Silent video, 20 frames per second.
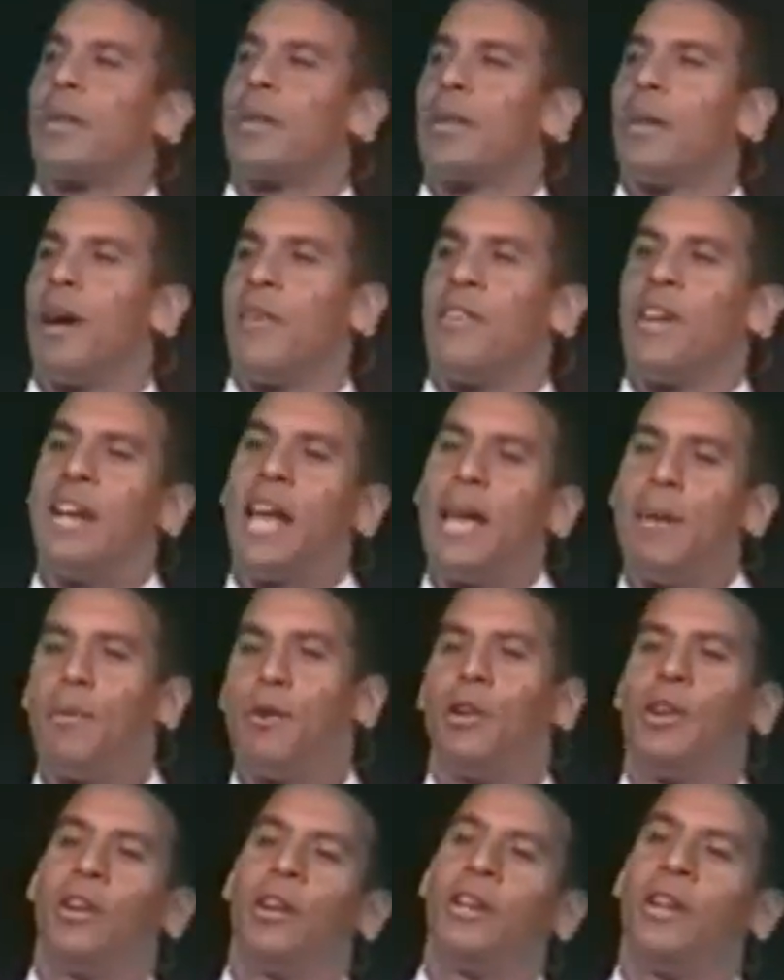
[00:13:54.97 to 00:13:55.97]
of a
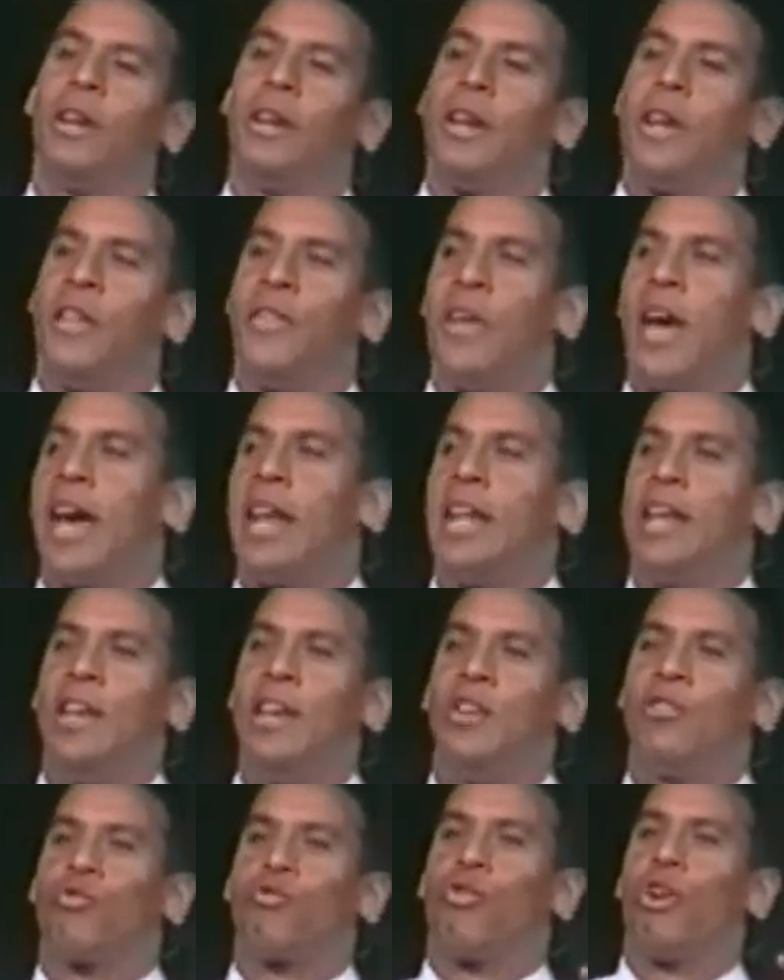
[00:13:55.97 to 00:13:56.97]
neighborhood that
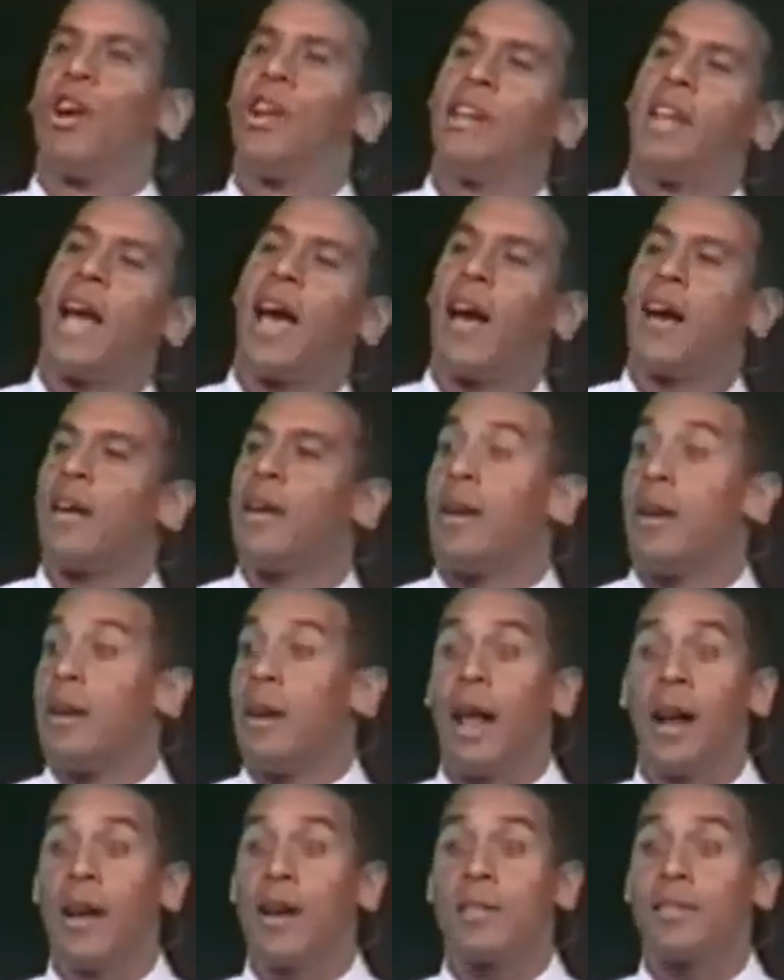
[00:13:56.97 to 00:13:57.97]
is run down,
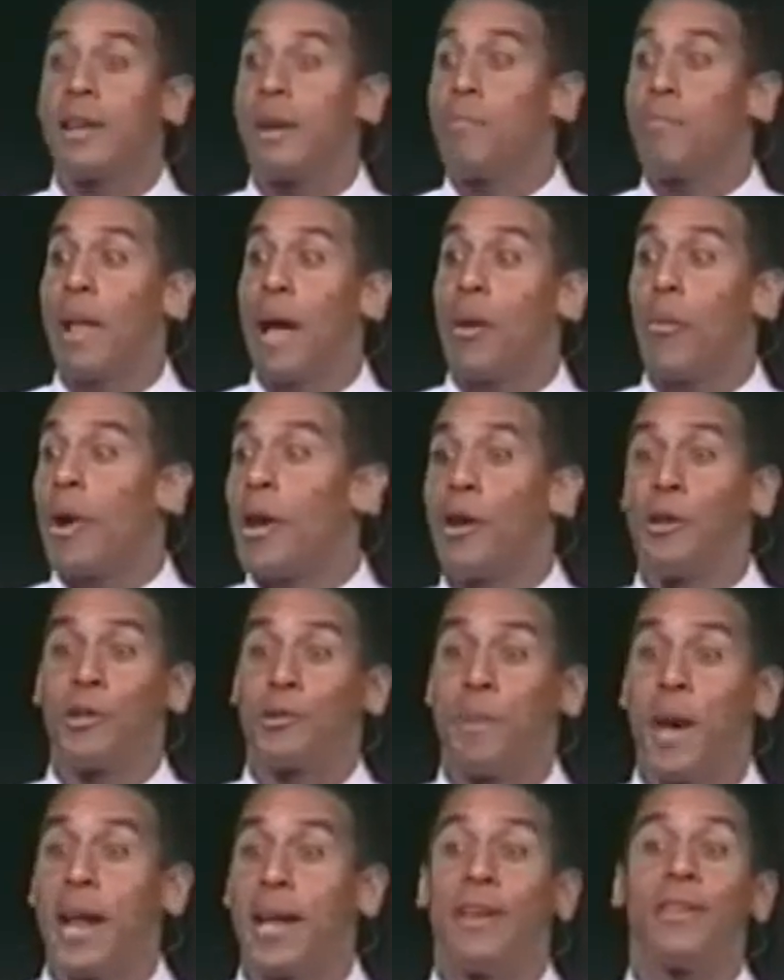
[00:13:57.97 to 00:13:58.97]
not necessarily black, white,
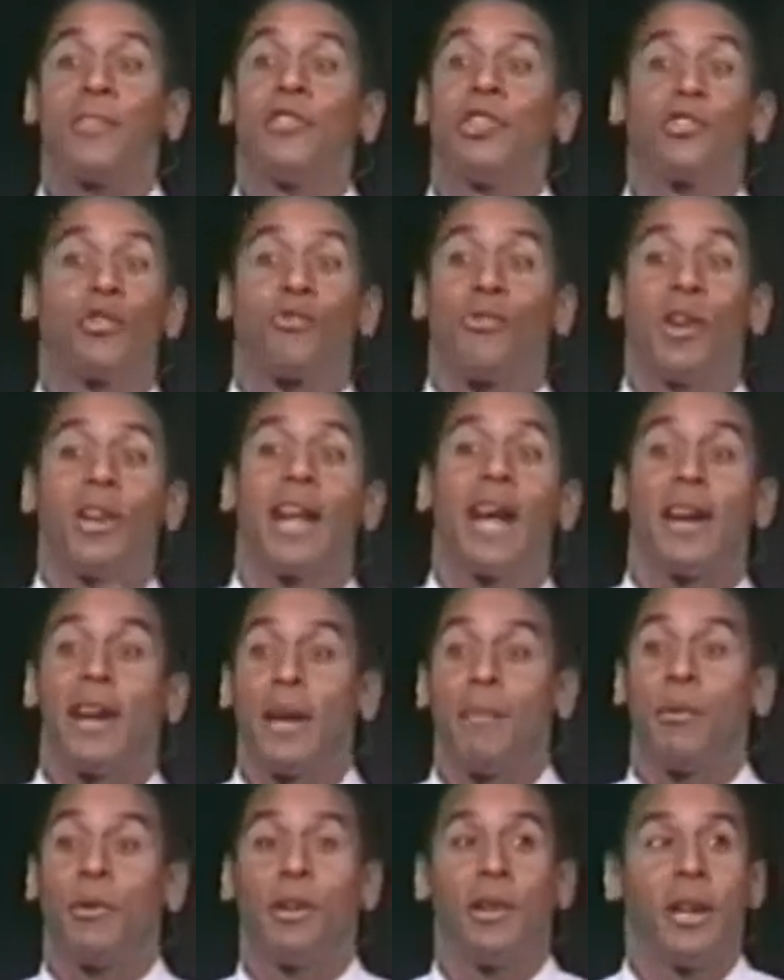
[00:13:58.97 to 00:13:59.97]
Hispanic, just a rundown
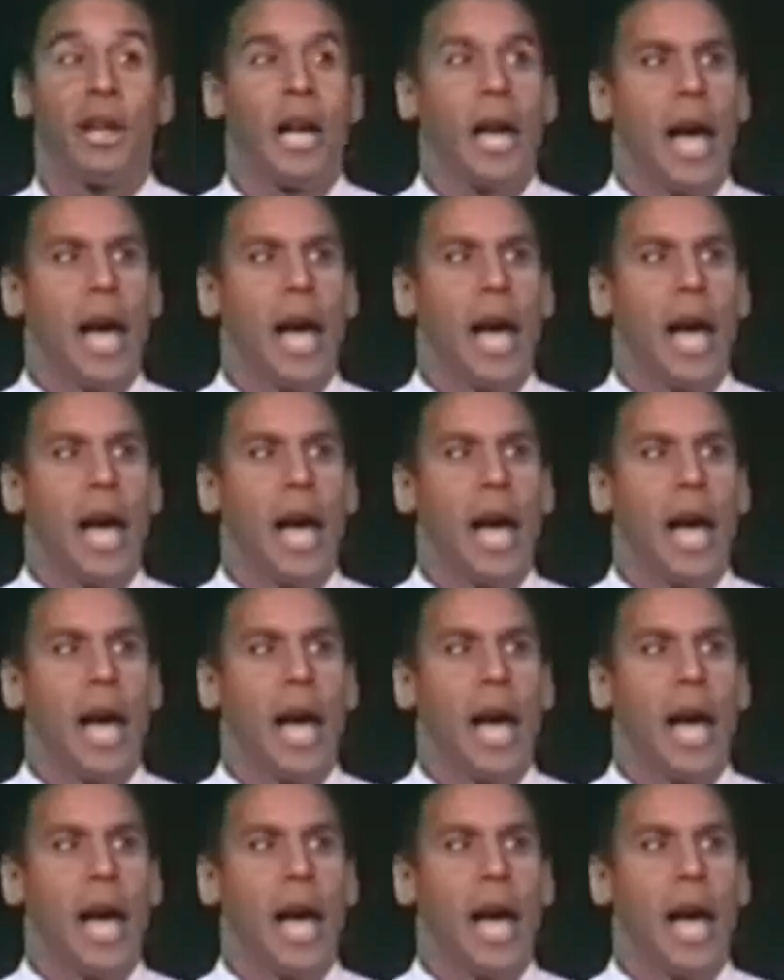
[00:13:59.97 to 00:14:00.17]
neighborhood,